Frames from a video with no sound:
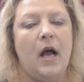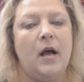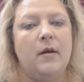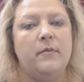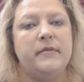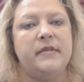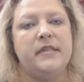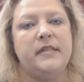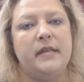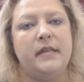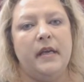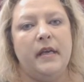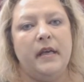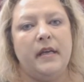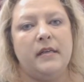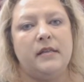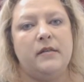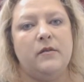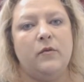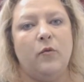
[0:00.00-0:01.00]

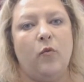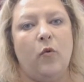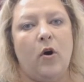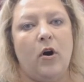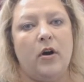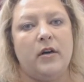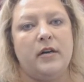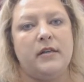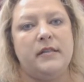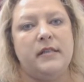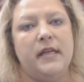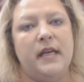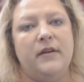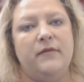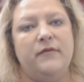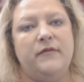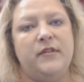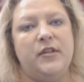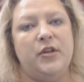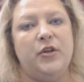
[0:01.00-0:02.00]
6 works
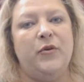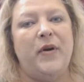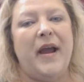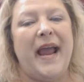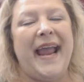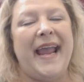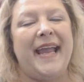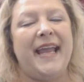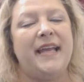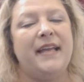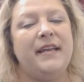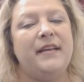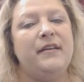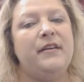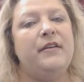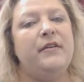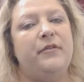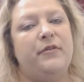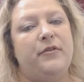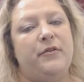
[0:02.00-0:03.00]
if 2
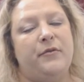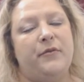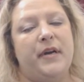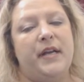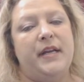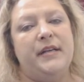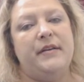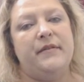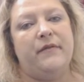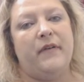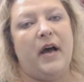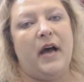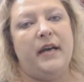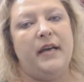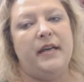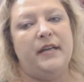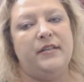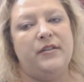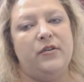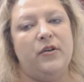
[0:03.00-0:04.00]
and 3
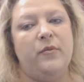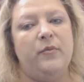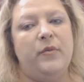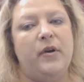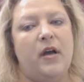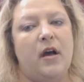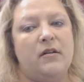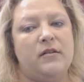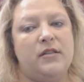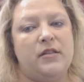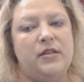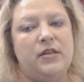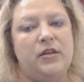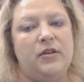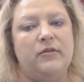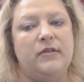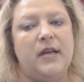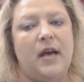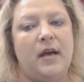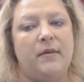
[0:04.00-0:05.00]
divide into it, because
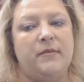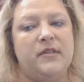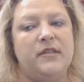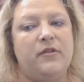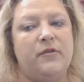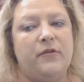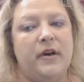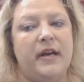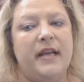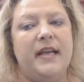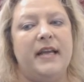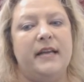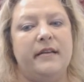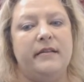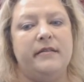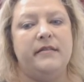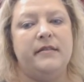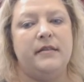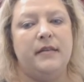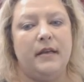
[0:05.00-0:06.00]
2 times 3
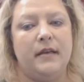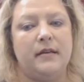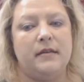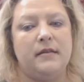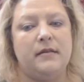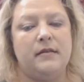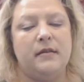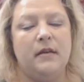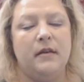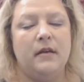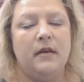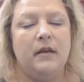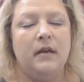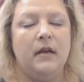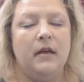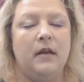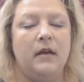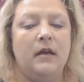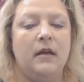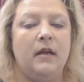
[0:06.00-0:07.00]
is 6.
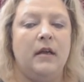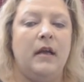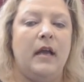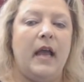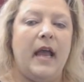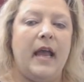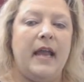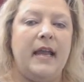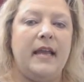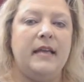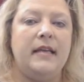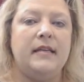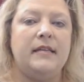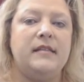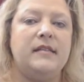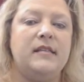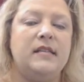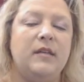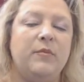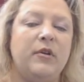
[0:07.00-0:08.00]
8
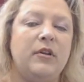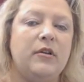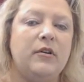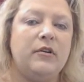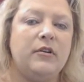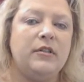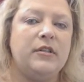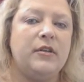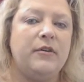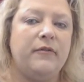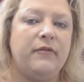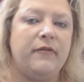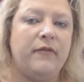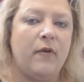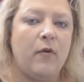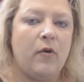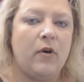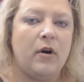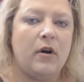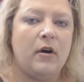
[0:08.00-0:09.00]
is similar to
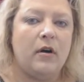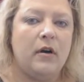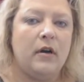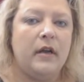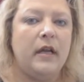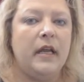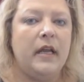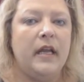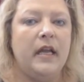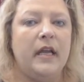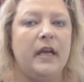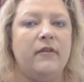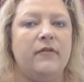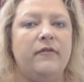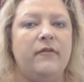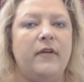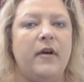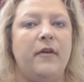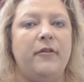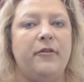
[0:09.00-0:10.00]
4.
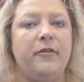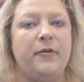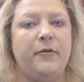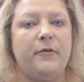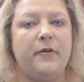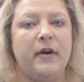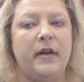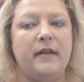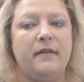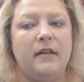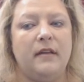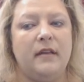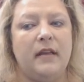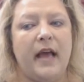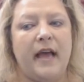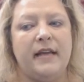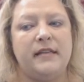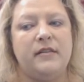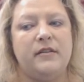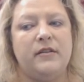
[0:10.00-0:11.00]
If the
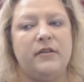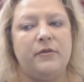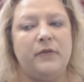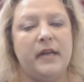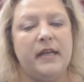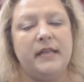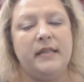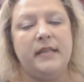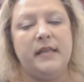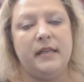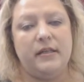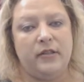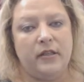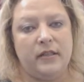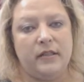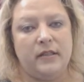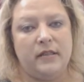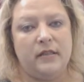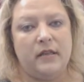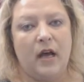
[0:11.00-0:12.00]
last 3
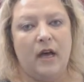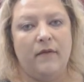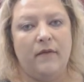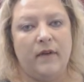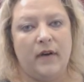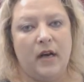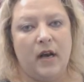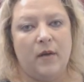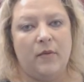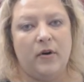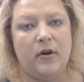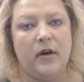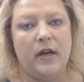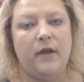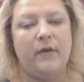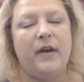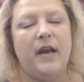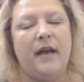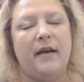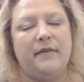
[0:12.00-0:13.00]
digits of a number,
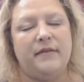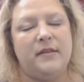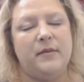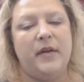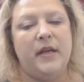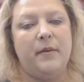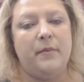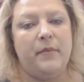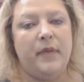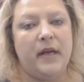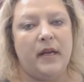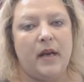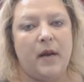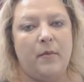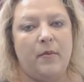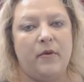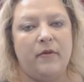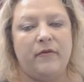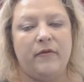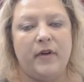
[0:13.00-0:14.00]
it would have to be a big
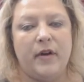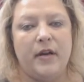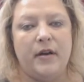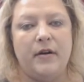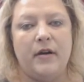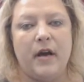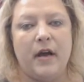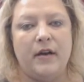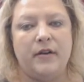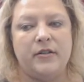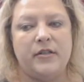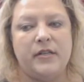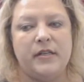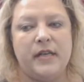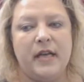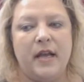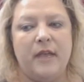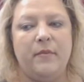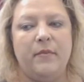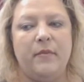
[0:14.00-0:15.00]
number for you to understand,